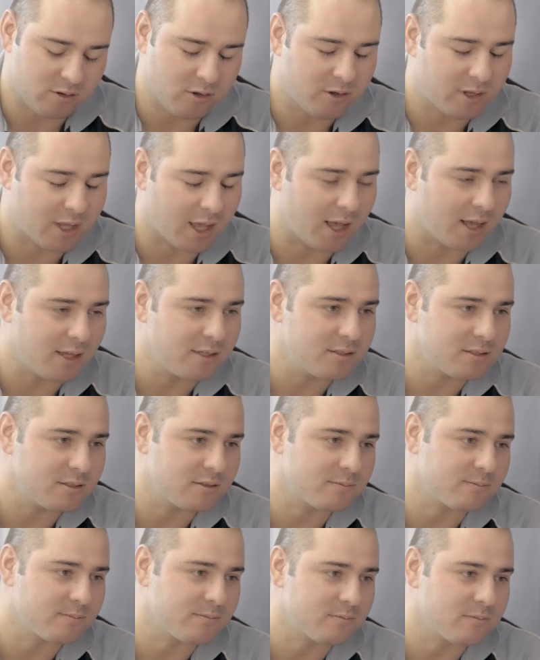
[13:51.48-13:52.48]
cars
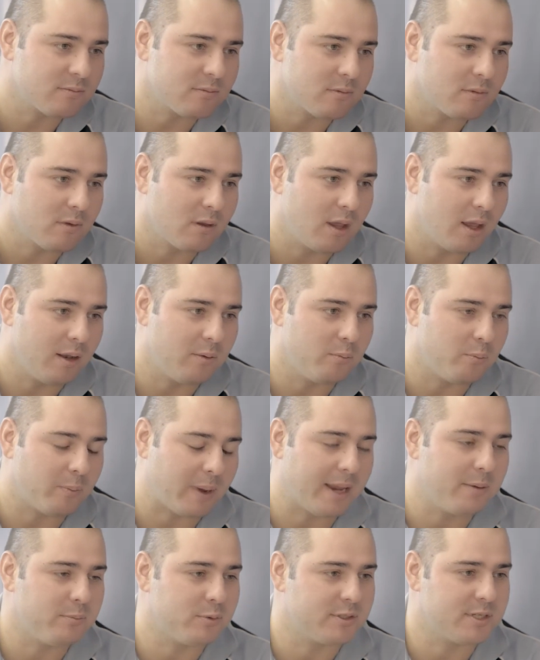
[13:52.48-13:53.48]
and
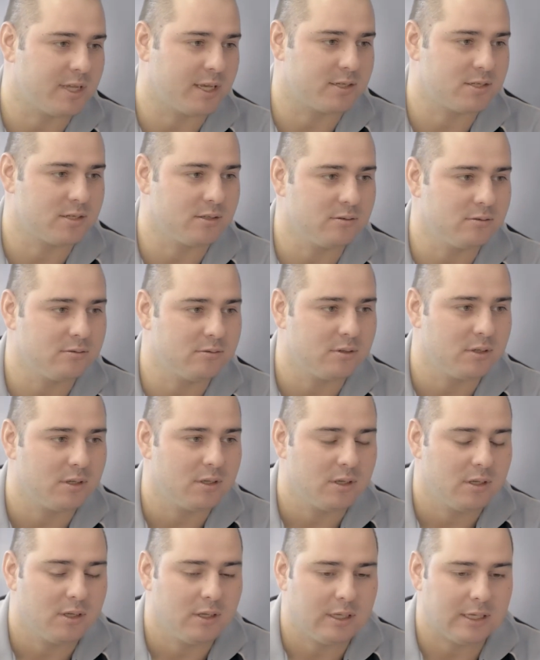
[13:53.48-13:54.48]
paint protection,
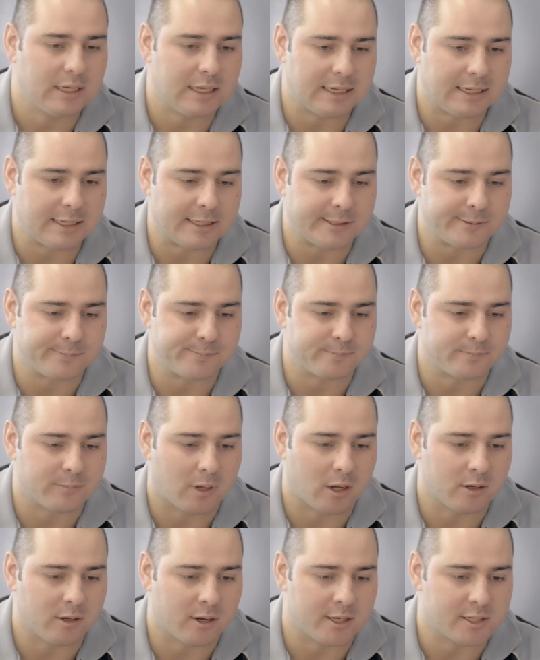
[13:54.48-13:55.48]

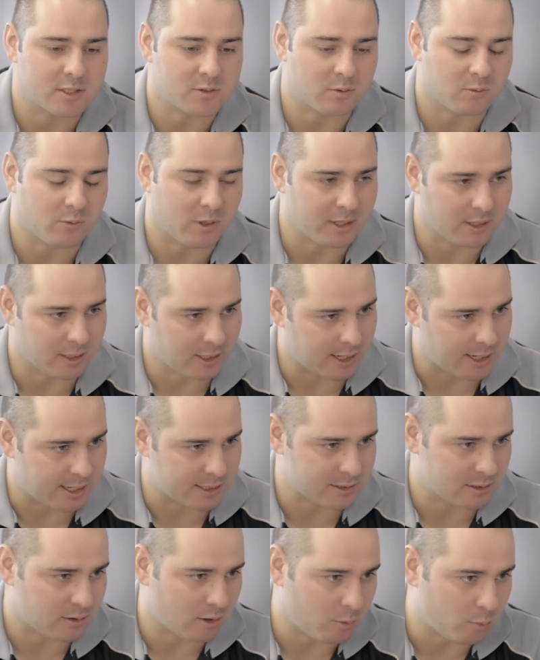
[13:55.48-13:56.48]
I noticed with one of the cars
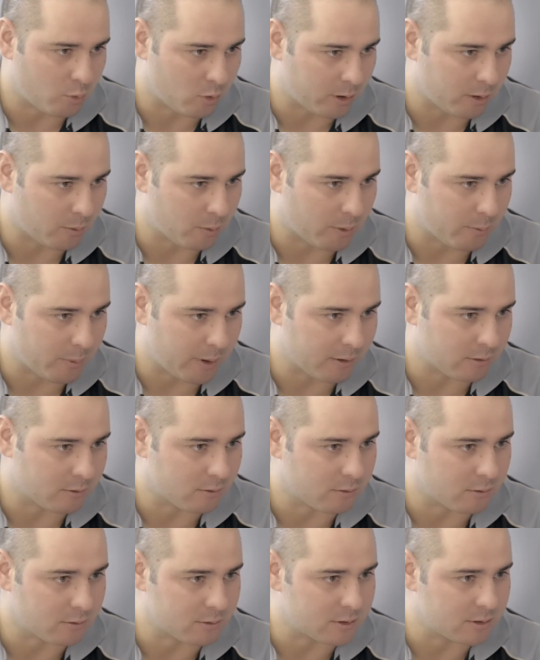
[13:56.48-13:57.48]
that I brought in my
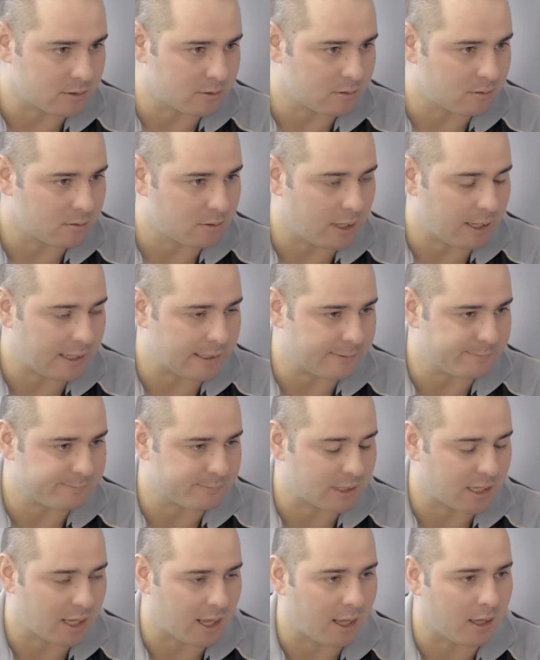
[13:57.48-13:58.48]
mother-in-law's
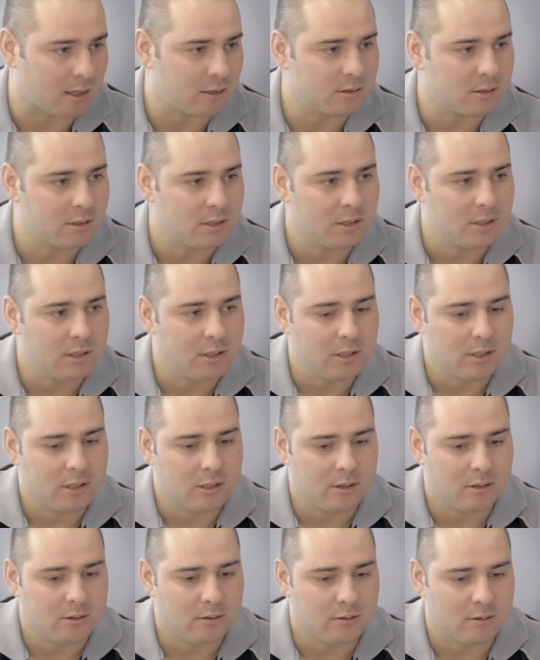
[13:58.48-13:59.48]
car,
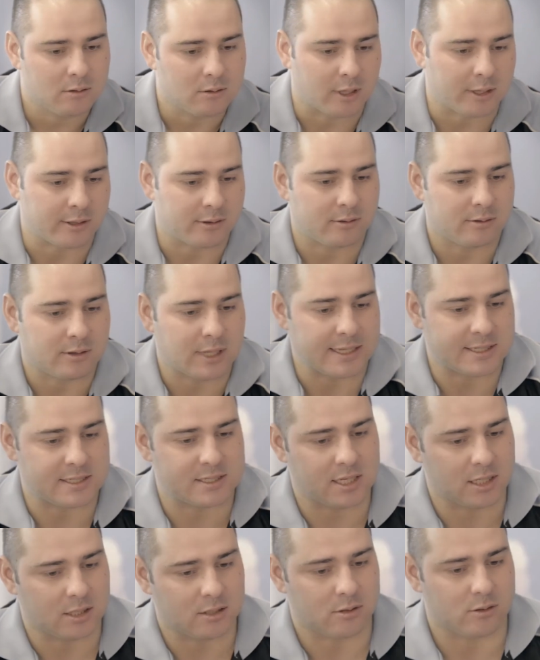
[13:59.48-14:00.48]
like they
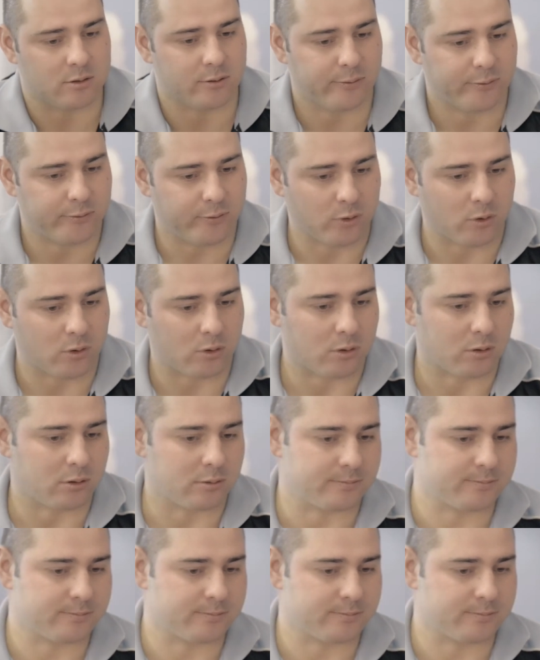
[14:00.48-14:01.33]
sting you for